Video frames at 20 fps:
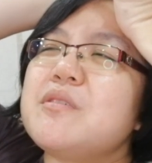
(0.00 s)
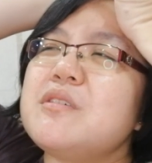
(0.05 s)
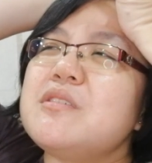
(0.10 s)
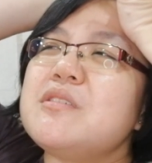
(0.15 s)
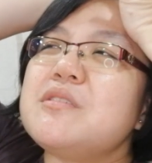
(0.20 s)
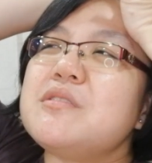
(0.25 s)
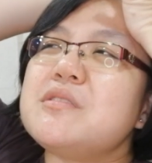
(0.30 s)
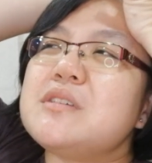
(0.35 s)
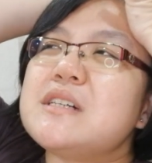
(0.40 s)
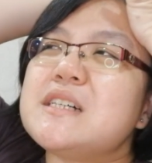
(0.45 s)

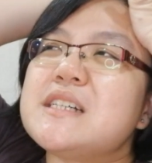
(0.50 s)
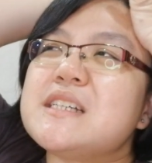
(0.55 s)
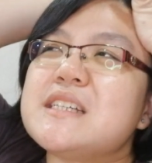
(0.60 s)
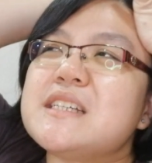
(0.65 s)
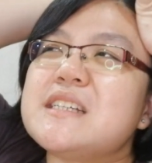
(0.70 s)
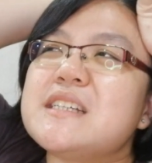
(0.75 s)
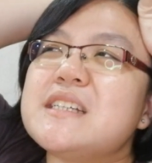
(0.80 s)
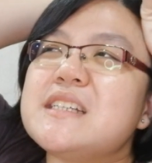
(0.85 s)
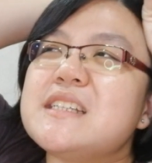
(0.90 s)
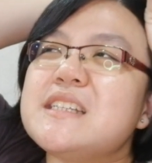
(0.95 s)
Well,
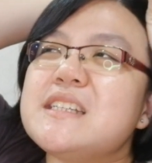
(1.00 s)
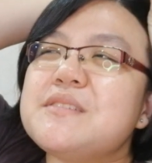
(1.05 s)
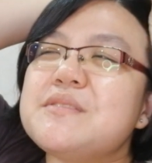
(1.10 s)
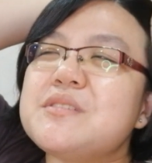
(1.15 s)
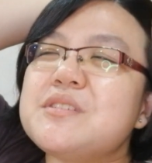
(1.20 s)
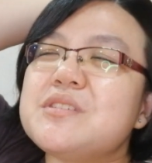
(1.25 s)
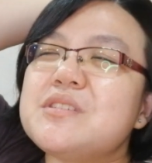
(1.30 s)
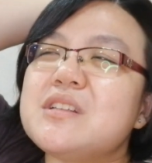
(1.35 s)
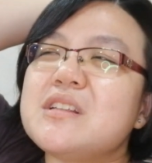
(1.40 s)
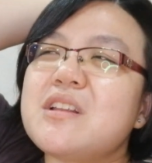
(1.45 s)

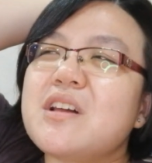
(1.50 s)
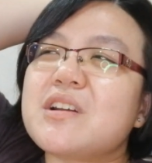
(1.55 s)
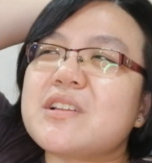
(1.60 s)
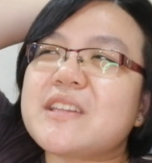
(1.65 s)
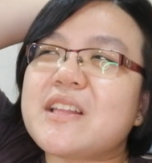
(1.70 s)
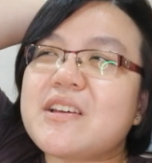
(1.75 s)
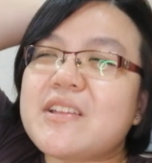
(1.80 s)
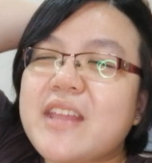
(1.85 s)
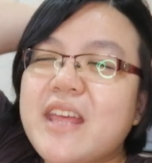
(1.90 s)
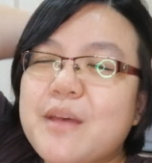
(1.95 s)
even though the
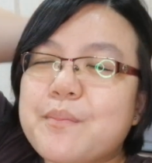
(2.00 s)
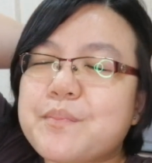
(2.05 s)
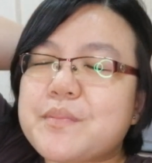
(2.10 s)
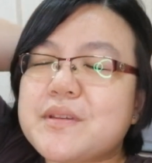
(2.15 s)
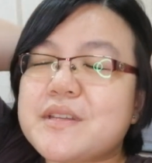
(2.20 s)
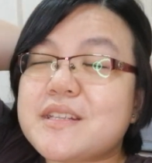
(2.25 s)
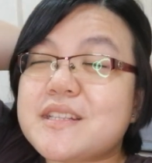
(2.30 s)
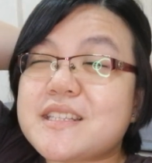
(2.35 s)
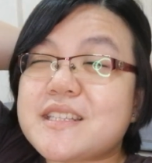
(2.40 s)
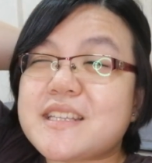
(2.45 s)
lockdown
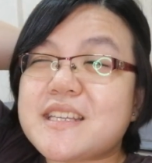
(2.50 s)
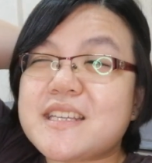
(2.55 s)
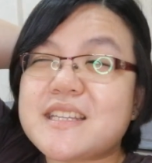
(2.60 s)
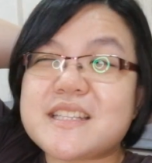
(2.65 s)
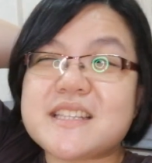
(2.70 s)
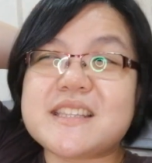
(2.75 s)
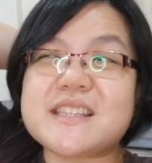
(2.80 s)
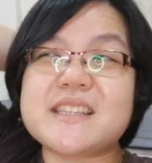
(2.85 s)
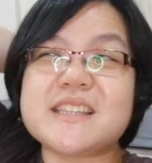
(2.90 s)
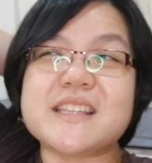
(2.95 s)
happened,
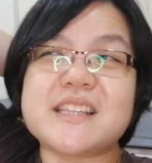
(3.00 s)
I